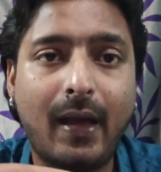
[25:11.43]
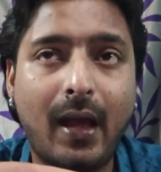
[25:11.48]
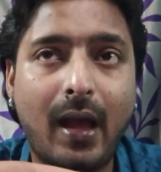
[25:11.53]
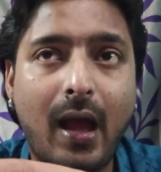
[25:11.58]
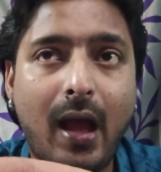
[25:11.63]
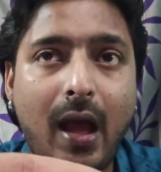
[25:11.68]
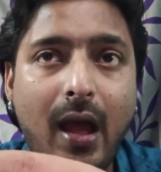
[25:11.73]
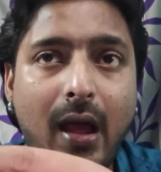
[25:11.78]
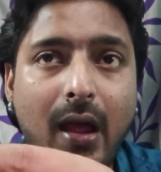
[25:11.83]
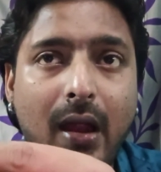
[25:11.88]

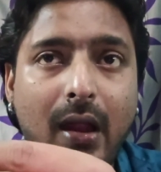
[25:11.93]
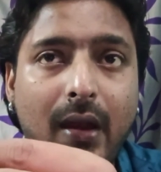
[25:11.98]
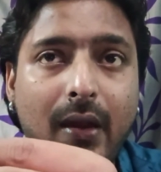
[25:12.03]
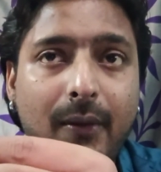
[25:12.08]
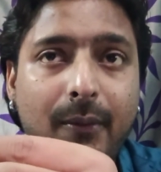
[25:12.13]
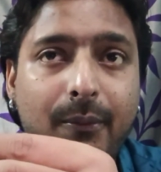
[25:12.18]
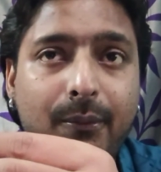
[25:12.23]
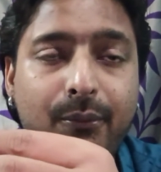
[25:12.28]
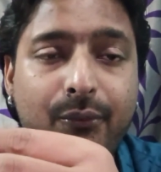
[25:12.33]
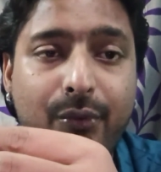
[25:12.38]

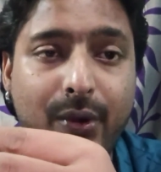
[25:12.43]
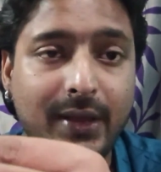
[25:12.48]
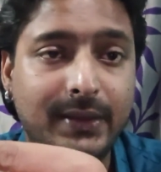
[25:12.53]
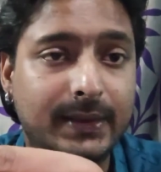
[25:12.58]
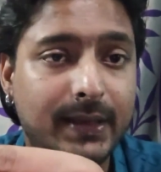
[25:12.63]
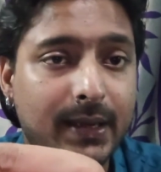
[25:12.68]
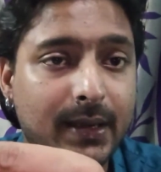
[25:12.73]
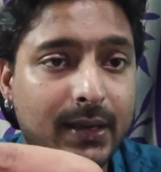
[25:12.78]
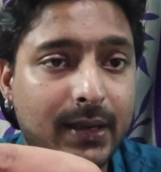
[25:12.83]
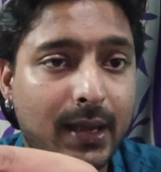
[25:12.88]
are
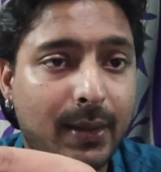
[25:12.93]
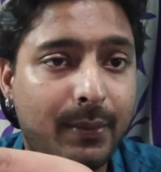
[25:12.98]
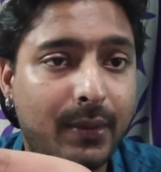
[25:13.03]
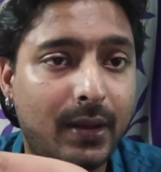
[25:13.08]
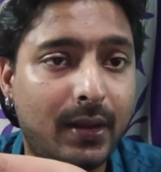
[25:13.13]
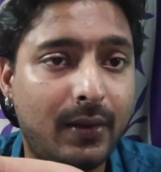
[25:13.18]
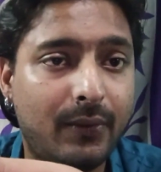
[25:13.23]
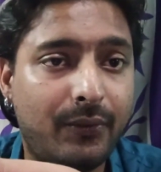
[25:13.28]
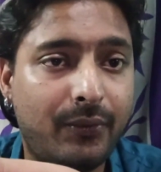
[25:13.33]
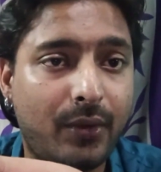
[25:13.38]

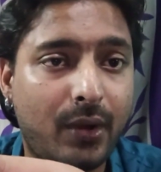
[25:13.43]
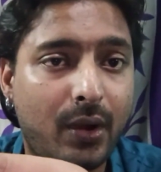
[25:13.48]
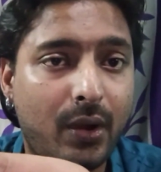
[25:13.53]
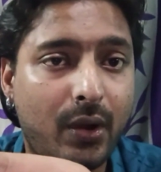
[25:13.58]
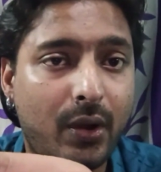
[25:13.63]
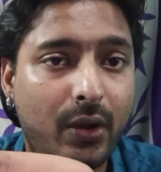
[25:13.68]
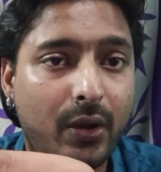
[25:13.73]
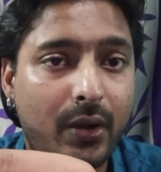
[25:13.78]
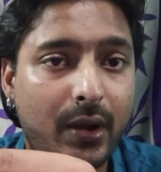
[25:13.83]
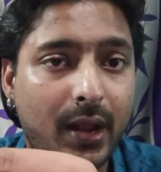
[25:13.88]
presentable
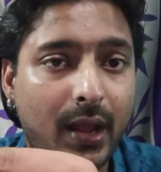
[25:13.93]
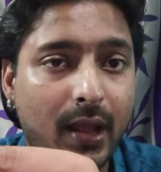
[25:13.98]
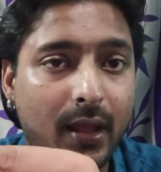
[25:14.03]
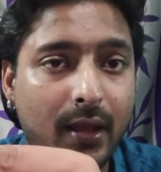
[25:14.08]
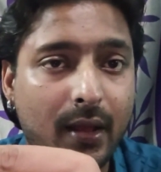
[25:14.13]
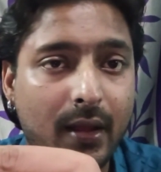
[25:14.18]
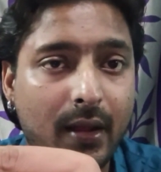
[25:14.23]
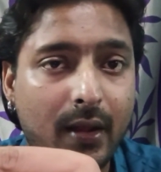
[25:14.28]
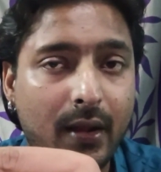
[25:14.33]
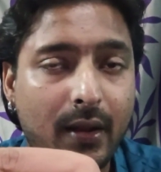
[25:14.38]
for
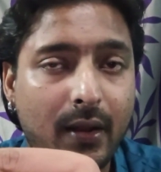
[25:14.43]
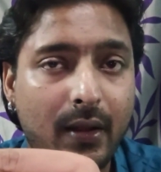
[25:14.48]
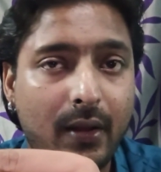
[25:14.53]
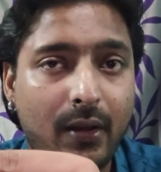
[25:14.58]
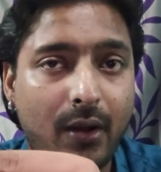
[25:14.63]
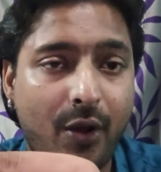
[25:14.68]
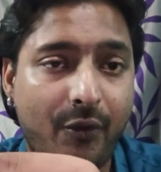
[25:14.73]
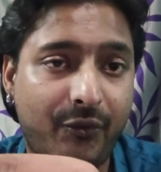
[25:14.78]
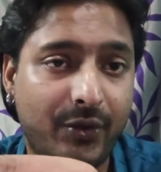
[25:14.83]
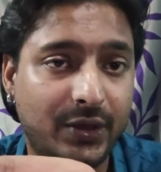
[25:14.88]

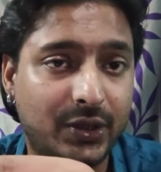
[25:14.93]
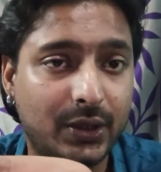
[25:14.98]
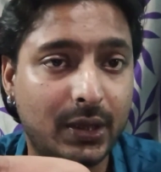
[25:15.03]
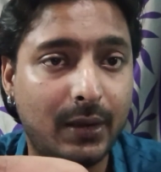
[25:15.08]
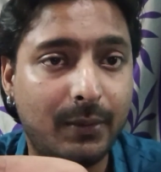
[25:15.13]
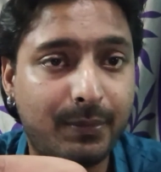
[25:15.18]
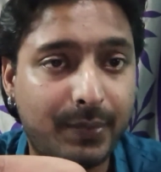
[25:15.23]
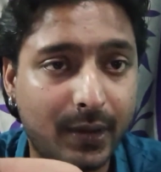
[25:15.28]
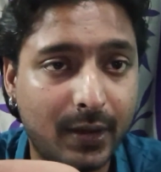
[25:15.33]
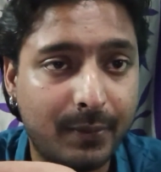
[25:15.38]

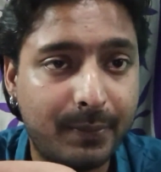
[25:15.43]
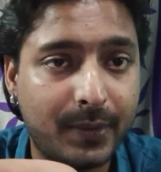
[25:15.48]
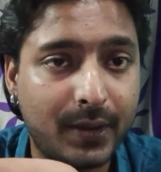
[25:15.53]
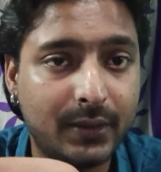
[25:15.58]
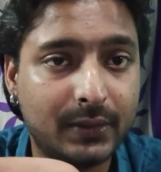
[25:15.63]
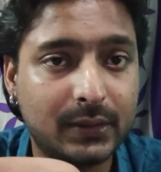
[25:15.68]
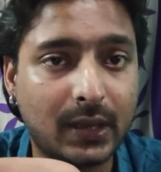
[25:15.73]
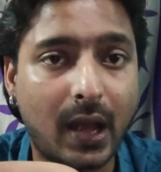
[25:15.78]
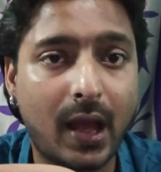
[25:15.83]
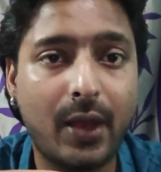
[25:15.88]
official
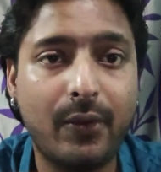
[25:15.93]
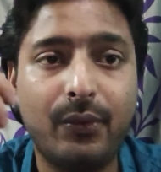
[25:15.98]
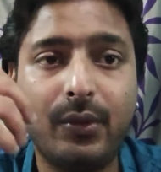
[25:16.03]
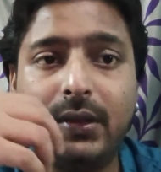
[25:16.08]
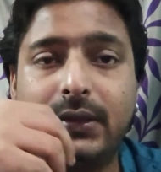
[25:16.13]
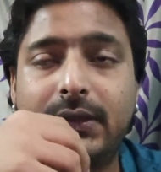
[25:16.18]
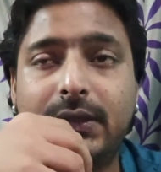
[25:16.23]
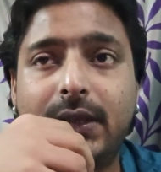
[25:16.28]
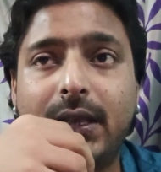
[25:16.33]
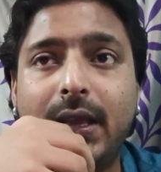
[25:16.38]
purpose, I
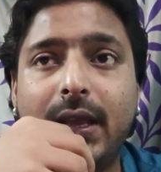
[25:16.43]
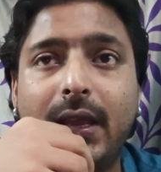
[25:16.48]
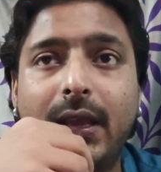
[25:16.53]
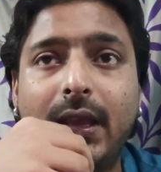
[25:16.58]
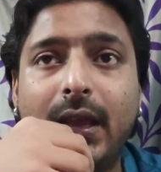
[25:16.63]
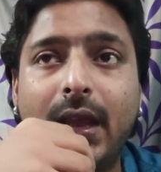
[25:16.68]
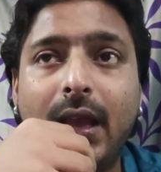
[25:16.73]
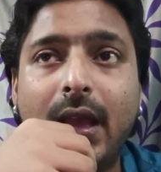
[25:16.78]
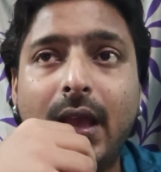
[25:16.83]
will say.